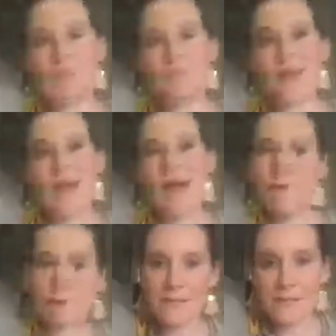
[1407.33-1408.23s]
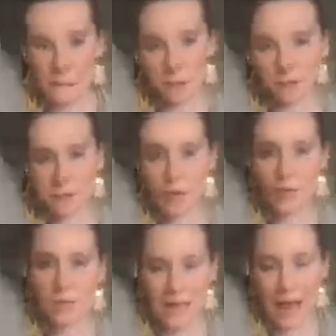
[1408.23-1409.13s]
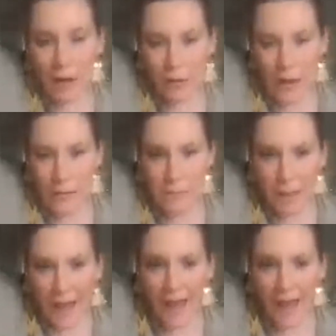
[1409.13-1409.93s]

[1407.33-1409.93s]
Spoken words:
up to the heavens, it draws down a